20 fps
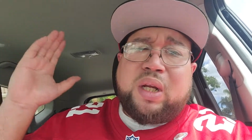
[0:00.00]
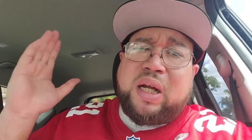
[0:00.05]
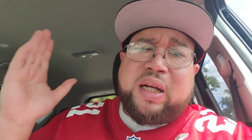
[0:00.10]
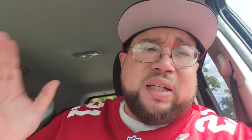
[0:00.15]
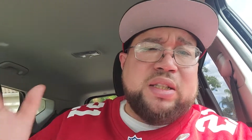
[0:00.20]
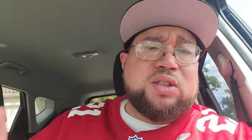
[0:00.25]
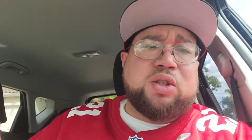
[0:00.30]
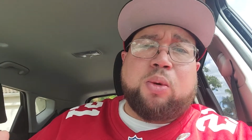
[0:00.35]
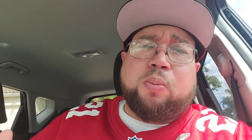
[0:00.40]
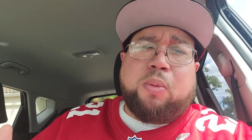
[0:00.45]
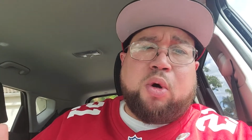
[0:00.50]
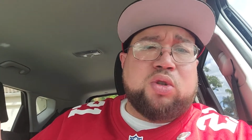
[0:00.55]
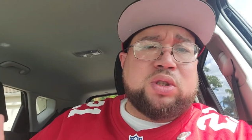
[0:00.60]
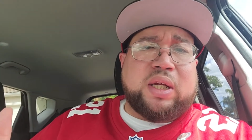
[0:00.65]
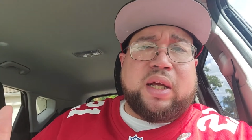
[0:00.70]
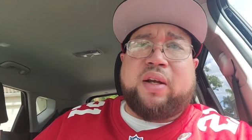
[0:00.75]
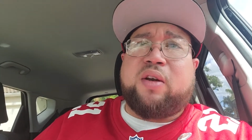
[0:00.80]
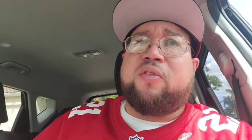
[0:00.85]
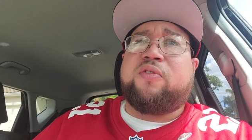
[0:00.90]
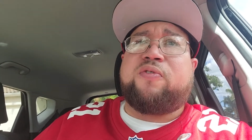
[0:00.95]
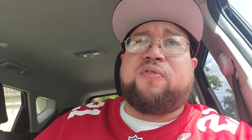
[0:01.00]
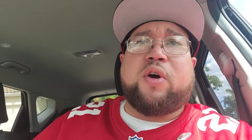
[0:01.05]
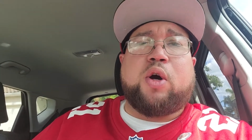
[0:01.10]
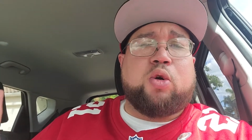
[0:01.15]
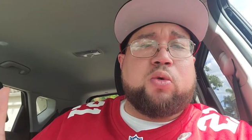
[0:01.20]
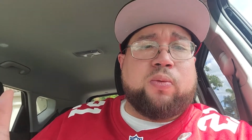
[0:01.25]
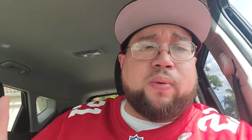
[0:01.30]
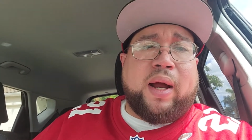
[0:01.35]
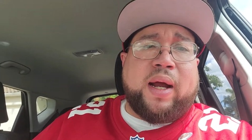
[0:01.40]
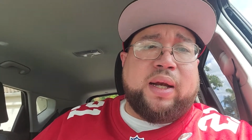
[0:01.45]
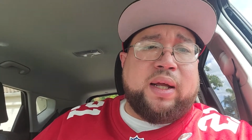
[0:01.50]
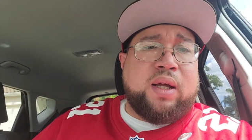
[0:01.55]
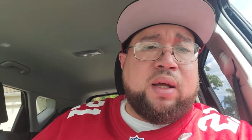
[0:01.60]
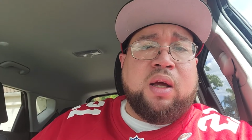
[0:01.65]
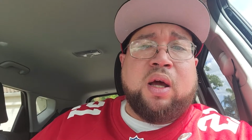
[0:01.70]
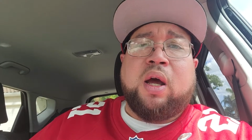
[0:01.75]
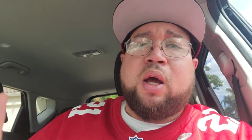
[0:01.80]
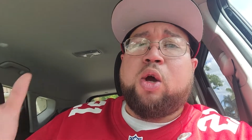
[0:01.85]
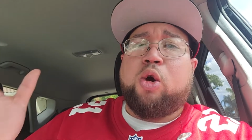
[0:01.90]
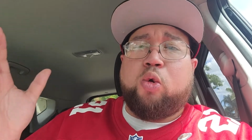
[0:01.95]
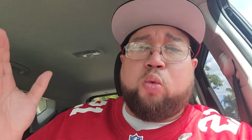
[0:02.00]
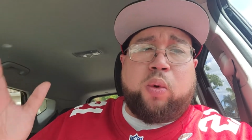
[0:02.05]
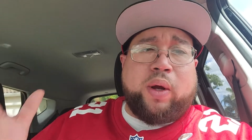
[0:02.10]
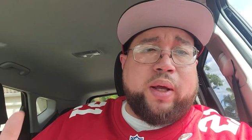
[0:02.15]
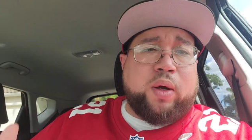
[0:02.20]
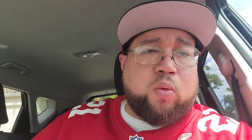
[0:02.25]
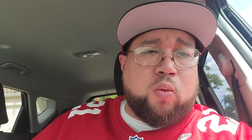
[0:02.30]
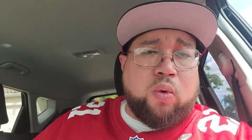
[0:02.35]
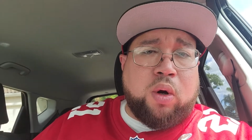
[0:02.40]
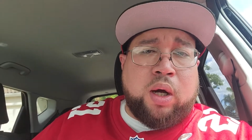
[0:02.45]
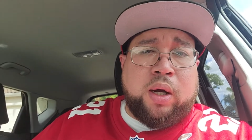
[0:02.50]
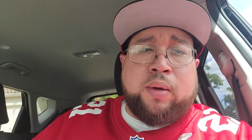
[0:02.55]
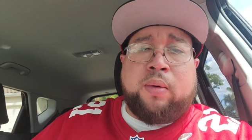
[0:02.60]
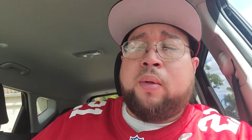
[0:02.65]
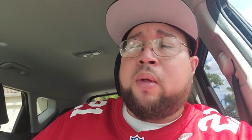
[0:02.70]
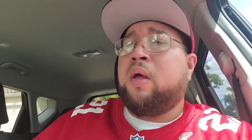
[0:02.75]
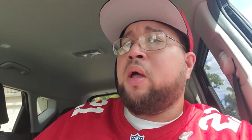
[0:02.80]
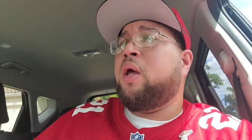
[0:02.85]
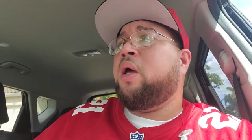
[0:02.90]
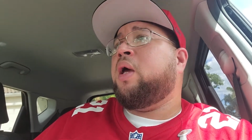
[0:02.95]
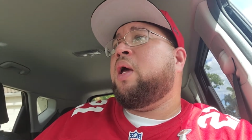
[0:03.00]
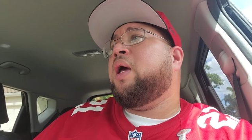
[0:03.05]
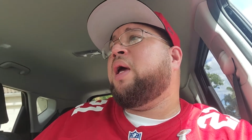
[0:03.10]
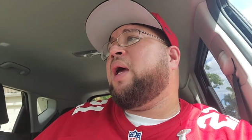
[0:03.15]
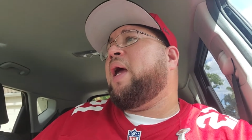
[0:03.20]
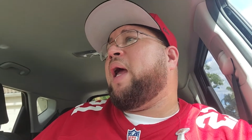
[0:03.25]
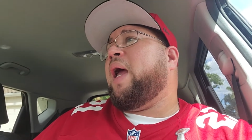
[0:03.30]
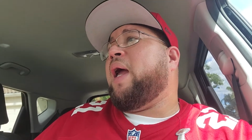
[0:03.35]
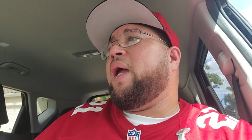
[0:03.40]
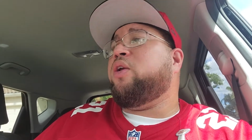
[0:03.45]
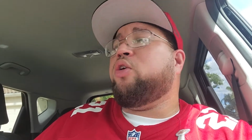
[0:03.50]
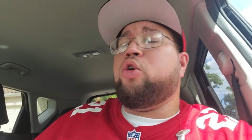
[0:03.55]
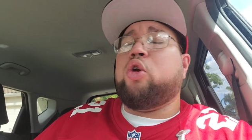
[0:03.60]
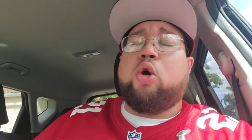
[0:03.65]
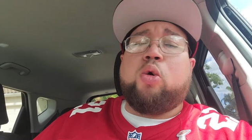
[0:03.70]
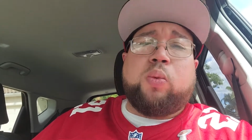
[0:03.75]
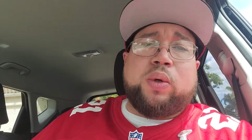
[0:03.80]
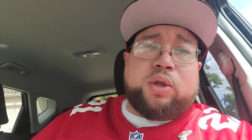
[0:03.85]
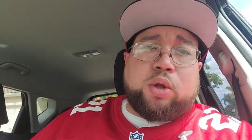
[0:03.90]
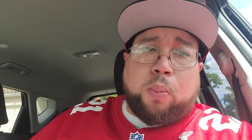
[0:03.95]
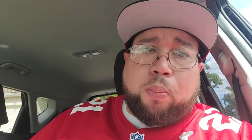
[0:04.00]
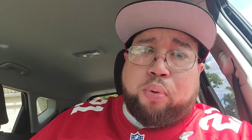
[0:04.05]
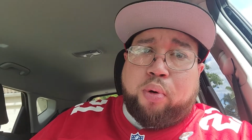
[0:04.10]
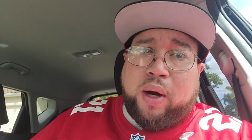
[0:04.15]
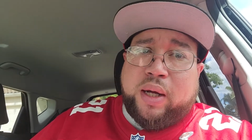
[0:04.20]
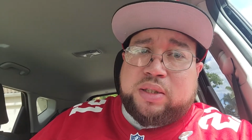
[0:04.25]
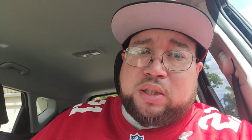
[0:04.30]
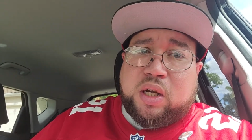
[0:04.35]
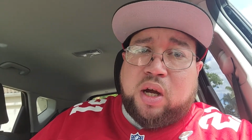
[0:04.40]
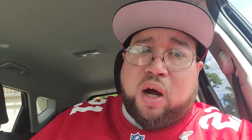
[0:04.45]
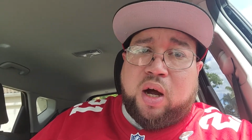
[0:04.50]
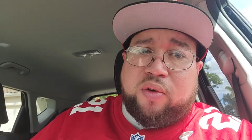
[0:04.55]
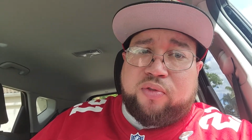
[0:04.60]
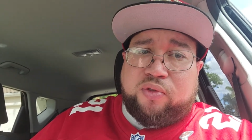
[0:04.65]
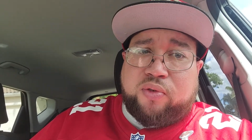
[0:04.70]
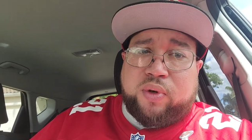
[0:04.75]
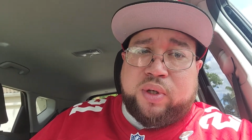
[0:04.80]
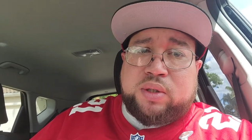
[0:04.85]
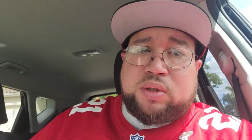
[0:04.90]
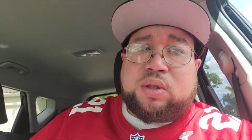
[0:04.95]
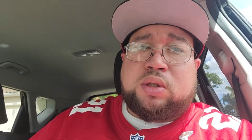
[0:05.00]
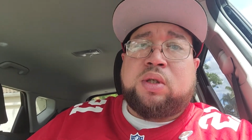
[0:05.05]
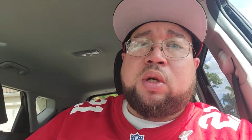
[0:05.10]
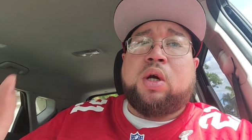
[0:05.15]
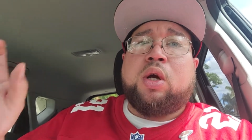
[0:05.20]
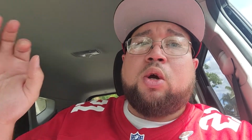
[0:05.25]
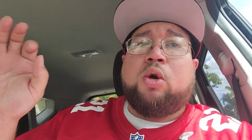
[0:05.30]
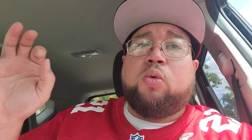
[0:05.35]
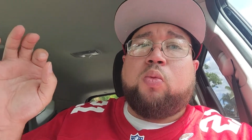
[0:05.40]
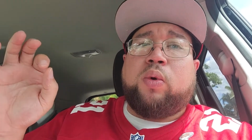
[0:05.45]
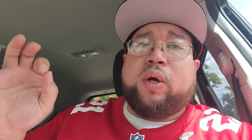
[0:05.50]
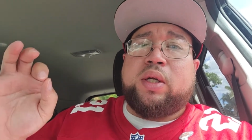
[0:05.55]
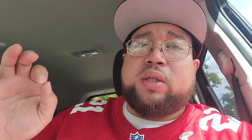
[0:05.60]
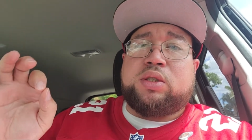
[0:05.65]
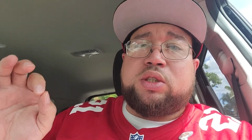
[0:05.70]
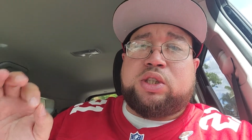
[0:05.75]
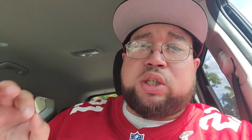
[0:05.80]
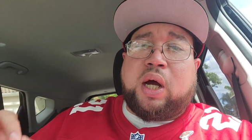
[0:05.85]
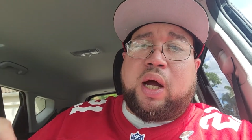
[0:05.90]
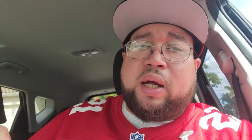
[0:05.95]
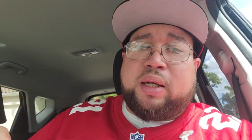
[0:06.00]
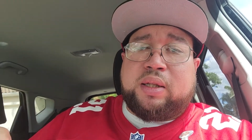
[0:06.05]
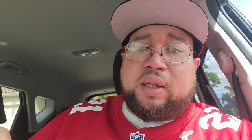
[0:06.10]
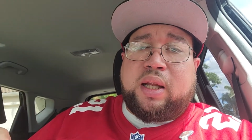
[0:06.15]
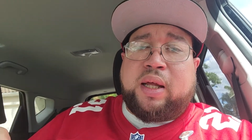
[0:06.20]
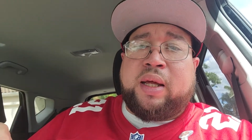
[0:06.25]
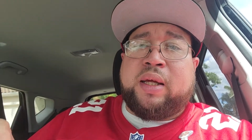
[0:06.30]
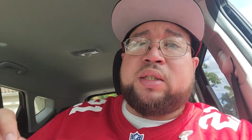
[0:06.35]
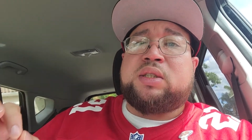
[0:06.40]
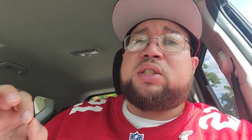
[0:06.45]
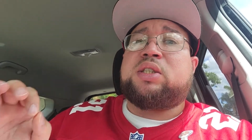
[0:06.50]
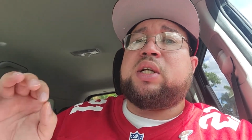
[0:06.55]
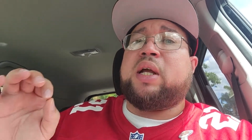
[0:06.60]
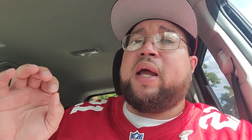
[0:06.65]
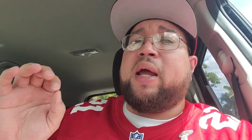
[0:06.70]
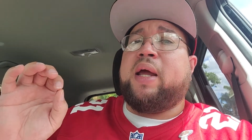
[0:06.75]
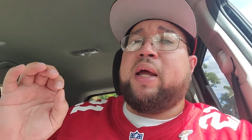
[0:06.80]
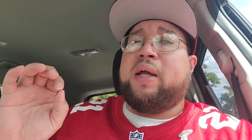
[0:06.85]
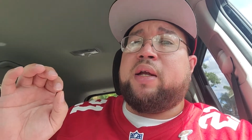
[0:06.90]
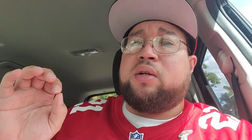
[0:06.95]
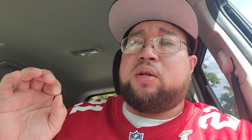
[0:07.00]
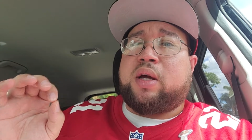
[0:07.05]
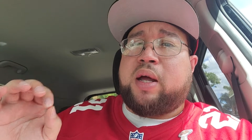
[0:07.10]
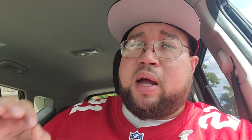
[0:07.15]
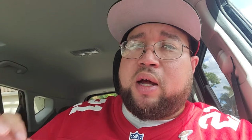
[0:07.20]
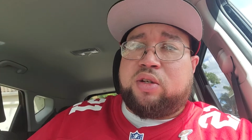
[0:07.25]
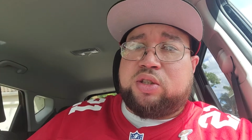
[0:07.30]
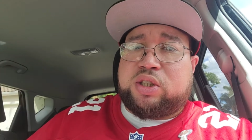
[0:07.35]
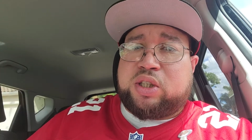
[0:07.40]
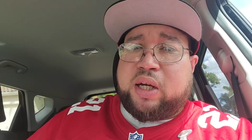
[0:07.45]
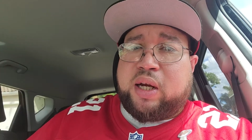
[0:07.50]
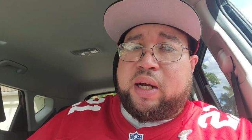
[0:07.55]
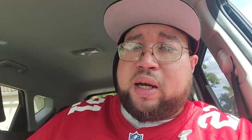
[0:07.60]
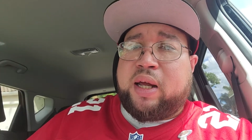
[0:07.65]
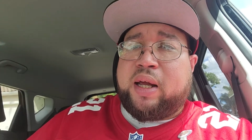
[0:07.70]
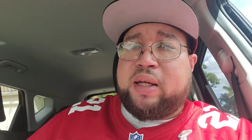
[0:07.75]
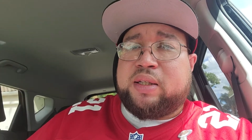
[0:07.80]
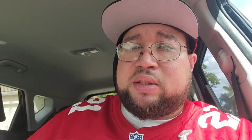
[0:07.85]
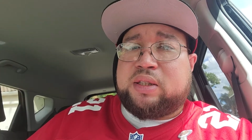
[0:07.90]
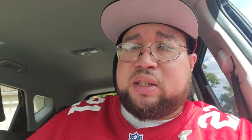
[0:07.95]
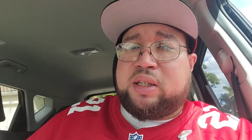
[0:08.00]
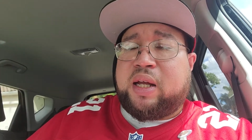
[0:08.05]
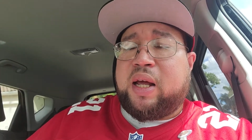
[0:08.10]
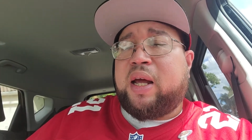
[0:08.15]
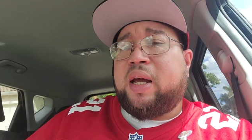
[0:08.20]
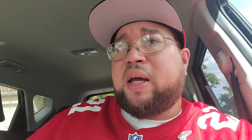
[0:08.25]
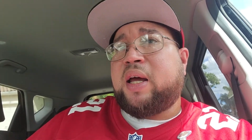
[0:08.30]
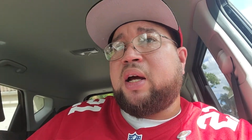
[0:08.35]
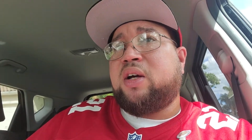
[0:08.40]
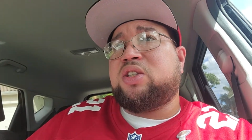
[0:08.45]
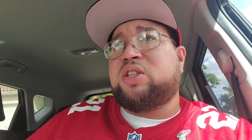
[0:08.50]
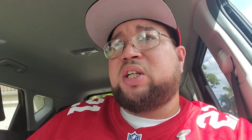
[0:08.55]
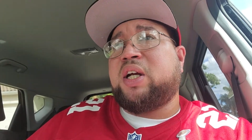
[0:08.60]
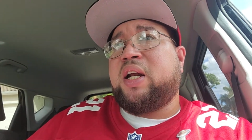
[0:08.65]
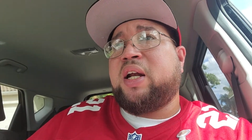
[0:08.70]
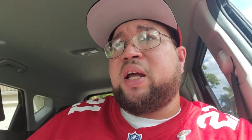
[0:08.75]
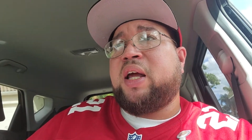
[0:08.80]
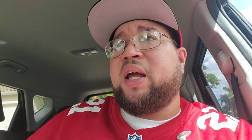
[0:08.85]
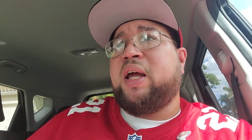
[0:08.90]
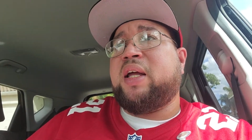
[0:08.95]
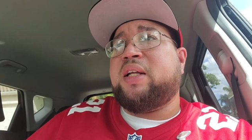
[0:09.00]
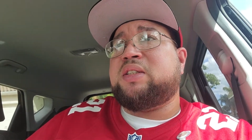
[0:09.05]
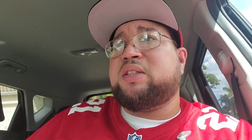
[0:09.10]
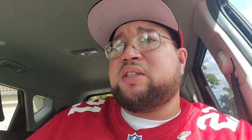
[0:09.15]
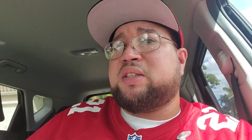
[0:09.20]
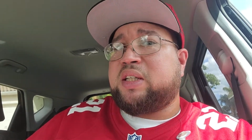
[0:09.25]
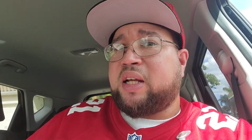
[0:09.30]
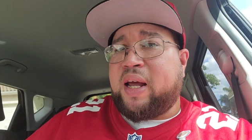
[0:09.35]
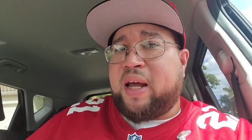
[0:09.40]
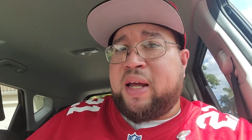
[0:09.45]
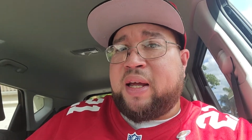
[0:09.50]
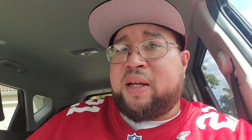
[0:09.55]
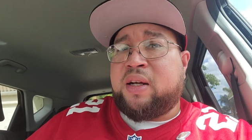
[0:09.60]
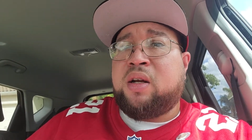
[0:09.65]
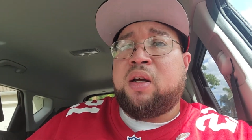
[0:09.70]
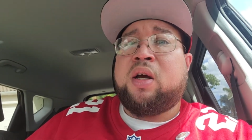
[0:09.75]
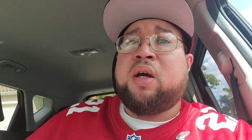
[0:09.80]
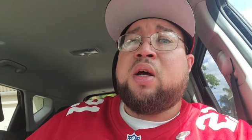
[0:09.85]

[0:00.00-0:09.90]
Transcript: He's the most NFL ready week 1. And, you know, with the press conference with John Lynch and Kyle Shanahan today, Kyle Shanahan said,